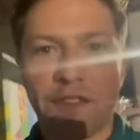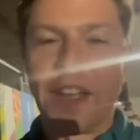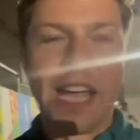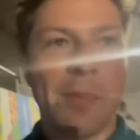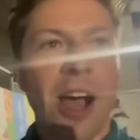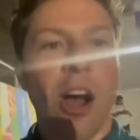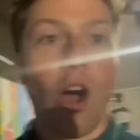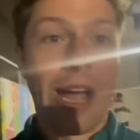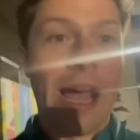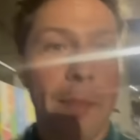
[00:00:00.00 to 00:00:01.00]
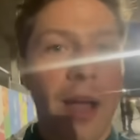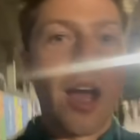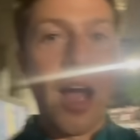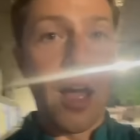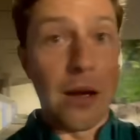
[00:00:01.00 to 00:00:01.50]
for him. I am
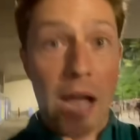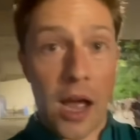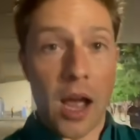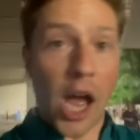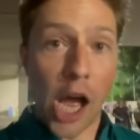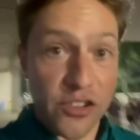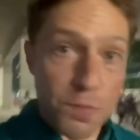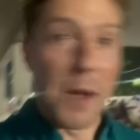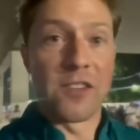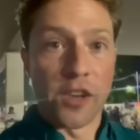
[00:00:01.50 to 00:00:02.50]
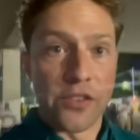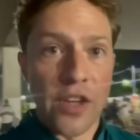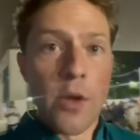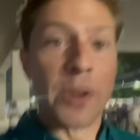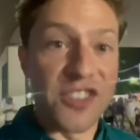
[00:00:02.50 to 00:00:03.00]
speechless,
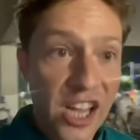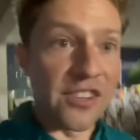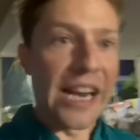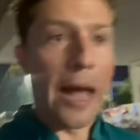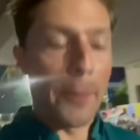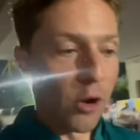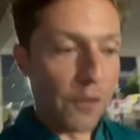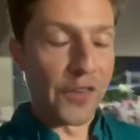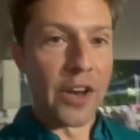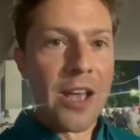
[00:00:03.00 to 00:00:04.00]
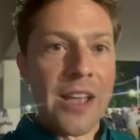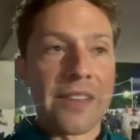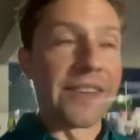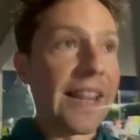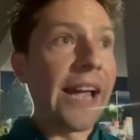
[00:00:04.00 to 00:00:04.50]
which doesn't happen often.
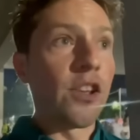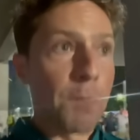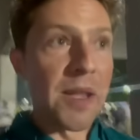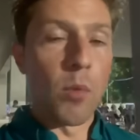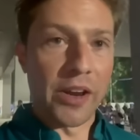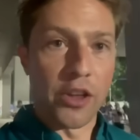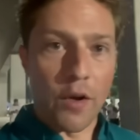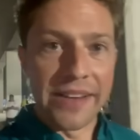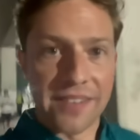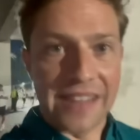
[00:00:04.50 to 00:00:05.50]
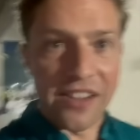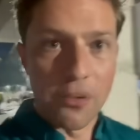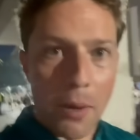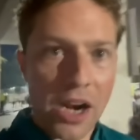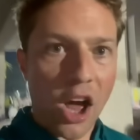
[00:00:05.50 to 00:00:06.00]
Today has been one of the greatest days
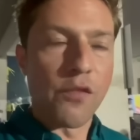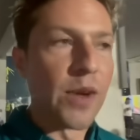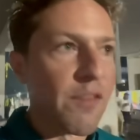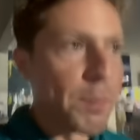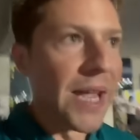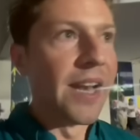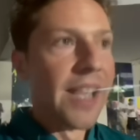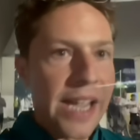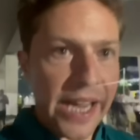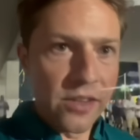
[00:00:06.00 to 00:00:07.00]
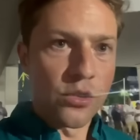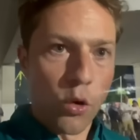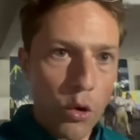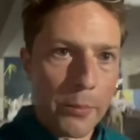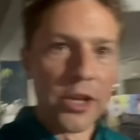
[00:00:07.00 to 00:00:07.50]
of my life. We have been in
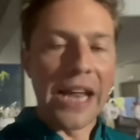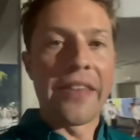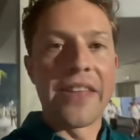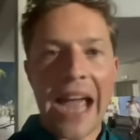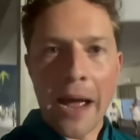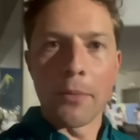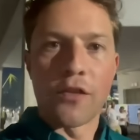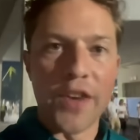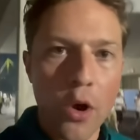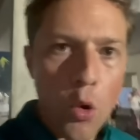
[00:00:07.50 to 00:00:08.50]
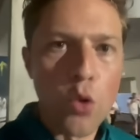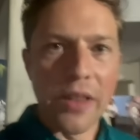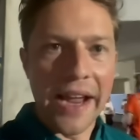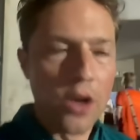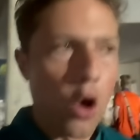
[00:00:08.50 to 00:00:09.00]
Dortmund and the atmosphere all
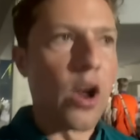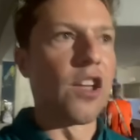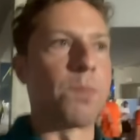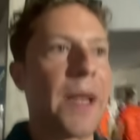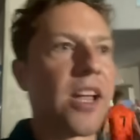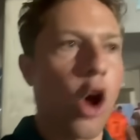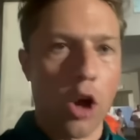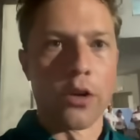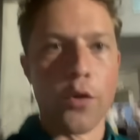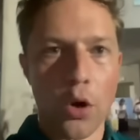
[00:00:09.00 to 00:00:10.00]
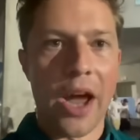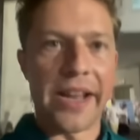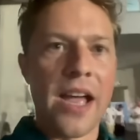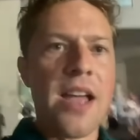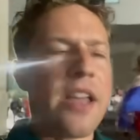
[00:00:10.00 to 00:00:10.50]
day long has been
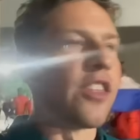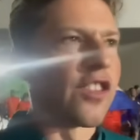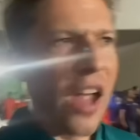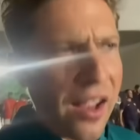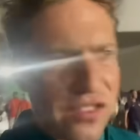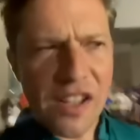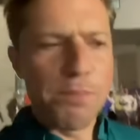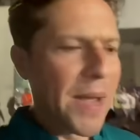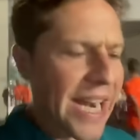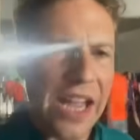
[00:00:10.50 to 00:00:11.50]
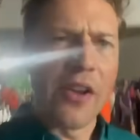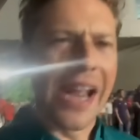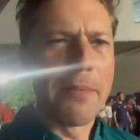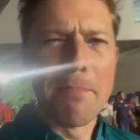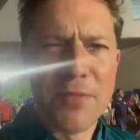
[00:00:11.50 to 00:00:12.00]
carnival-like. The Dutch, they've been here
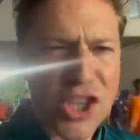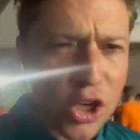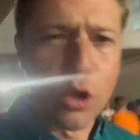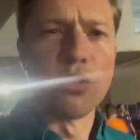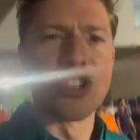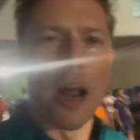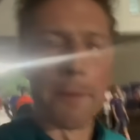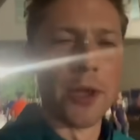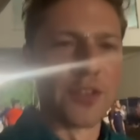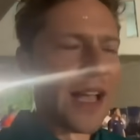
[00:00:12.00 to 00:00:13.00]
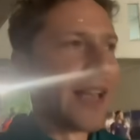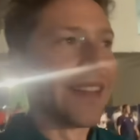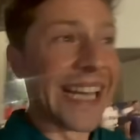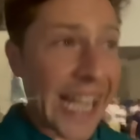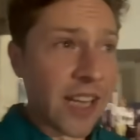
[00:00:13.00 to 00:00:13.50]
in huge numbers.
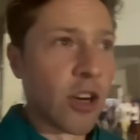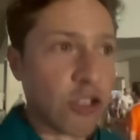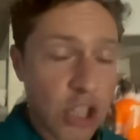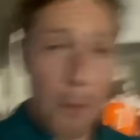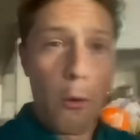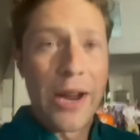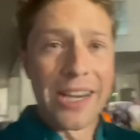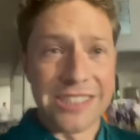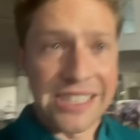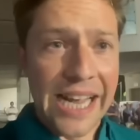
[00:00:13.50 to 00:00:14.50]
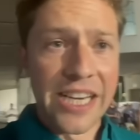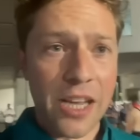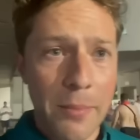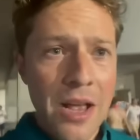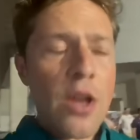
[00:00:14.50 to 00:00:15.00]
The England support in the
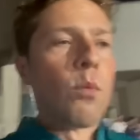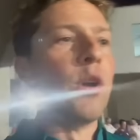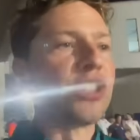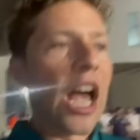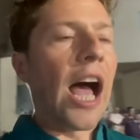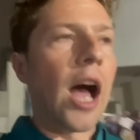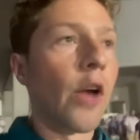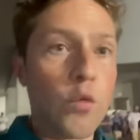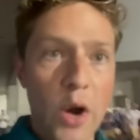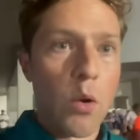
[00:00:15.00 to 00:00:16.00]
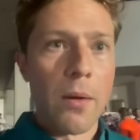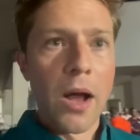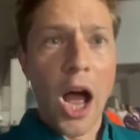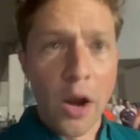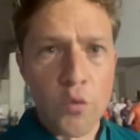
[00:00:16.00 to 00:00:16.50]
stadium was unreal.
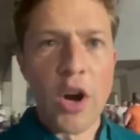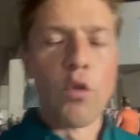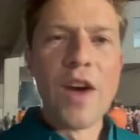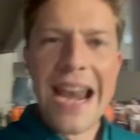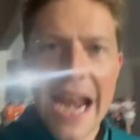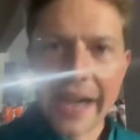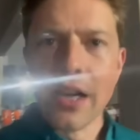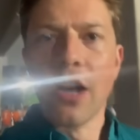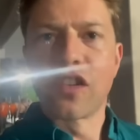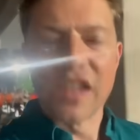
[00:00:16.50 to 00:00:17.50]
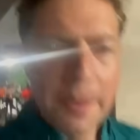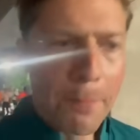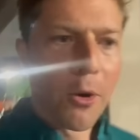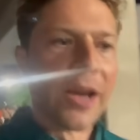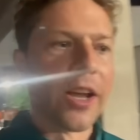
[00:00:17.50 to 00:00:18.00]
Unreal, relentlessly
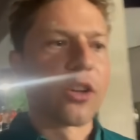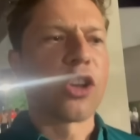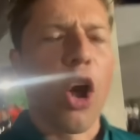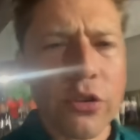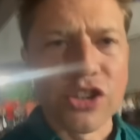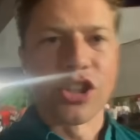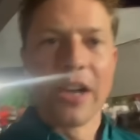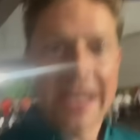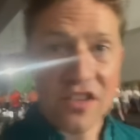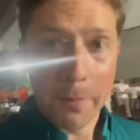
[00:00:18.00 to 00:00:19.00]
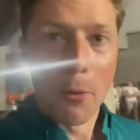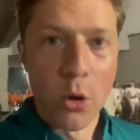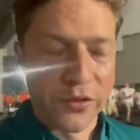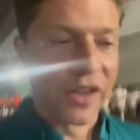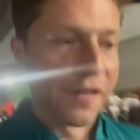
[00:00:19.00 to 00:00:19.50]
brilliant, constantly
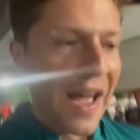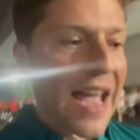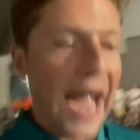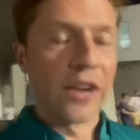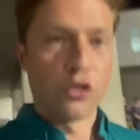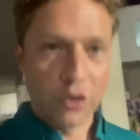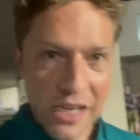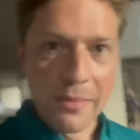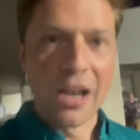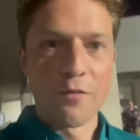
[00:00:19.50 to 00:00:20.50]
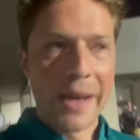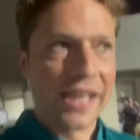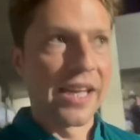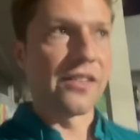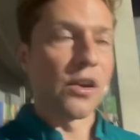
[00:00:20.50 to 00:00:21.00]
supportive and dreaming of
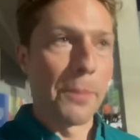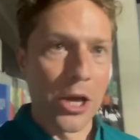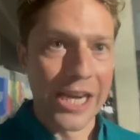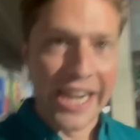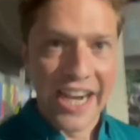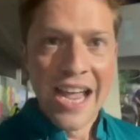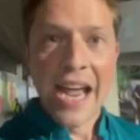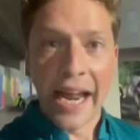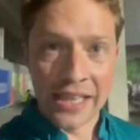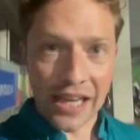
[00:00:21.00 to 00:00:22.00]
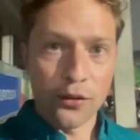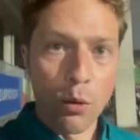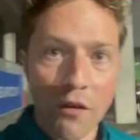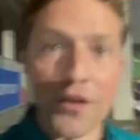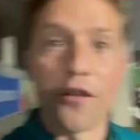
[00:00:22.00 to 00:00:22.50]
making it to Berlin. And guess
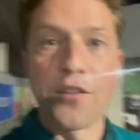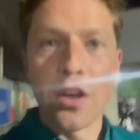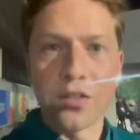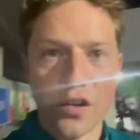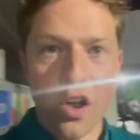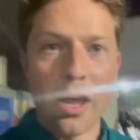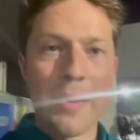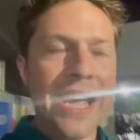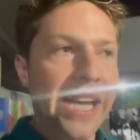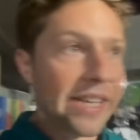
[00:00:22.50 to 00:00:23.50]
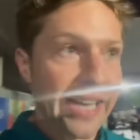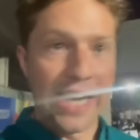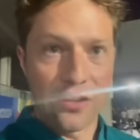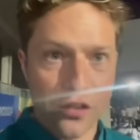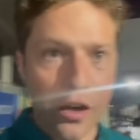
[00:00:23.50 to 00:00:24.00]
what? For the first time in the
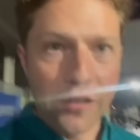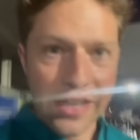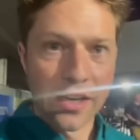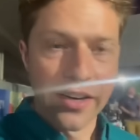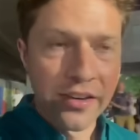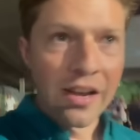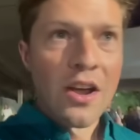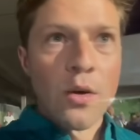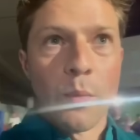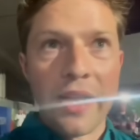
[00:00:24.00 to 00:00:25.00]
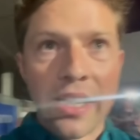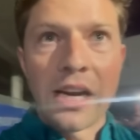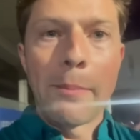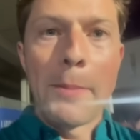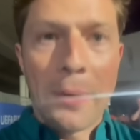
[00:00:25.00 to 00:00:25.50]
history of England, we are going
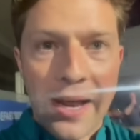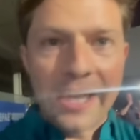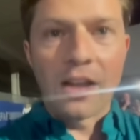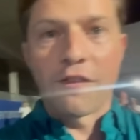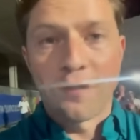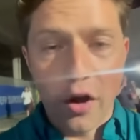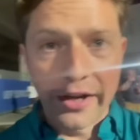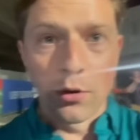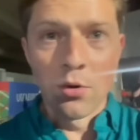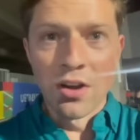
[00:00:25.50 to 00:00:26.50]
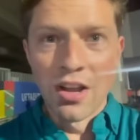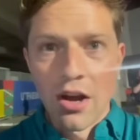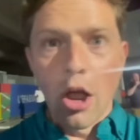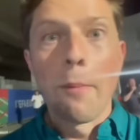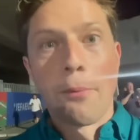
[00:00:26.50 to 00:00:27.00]
to be playing a final
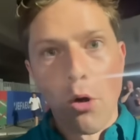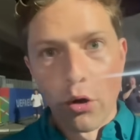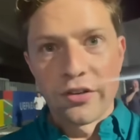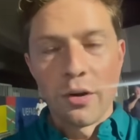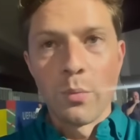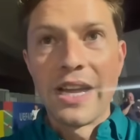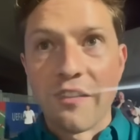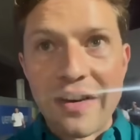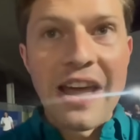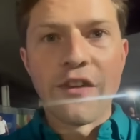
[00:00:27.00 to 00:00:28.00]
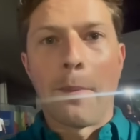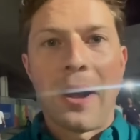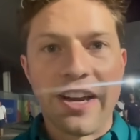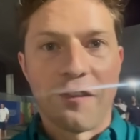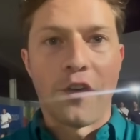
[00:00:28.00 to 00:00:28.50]
abroad. We have never
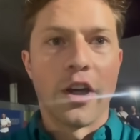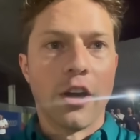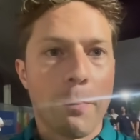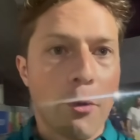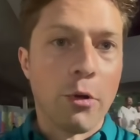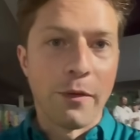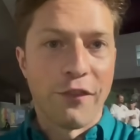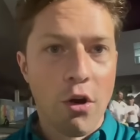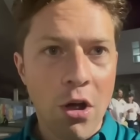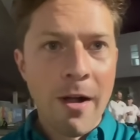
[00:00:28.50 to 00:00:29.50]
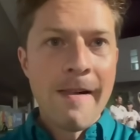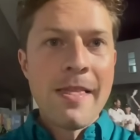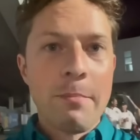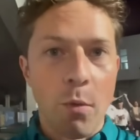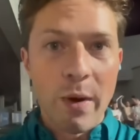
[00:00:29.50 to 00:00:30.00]
played a final abroad before,
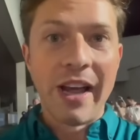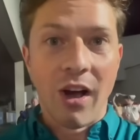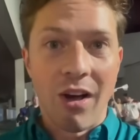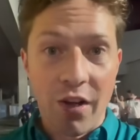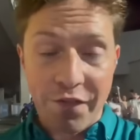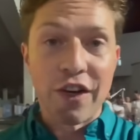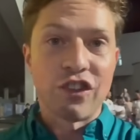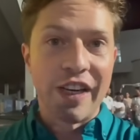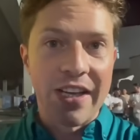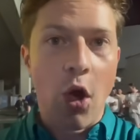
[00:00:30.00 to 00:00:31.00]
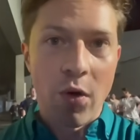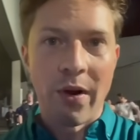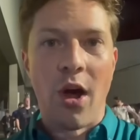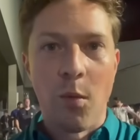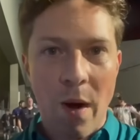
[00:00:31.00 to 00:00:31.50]
but we are officially on
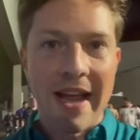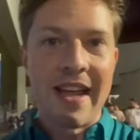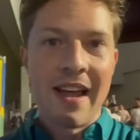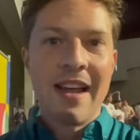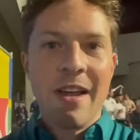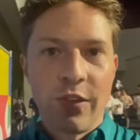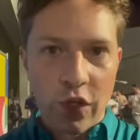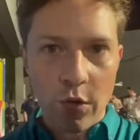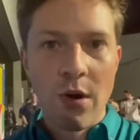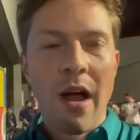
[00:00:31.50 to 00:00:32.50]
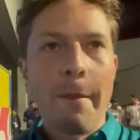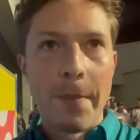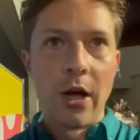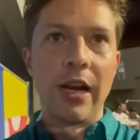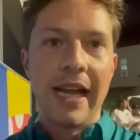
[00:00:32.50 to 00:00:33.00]
our way to
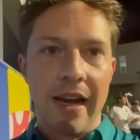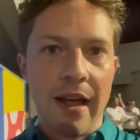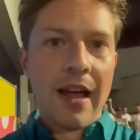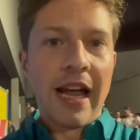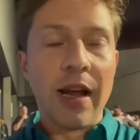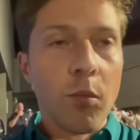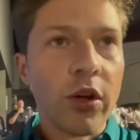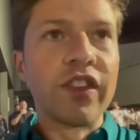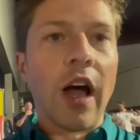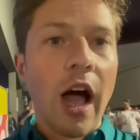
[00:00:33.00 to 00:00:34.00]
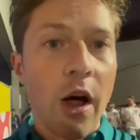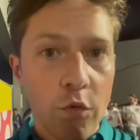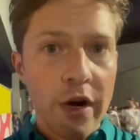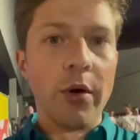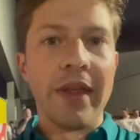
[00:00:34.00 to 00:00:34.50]
Berlin. It was
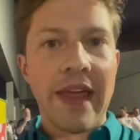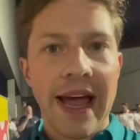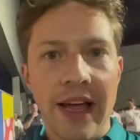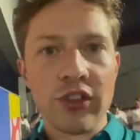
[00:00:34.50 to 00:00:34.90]
unreal in there.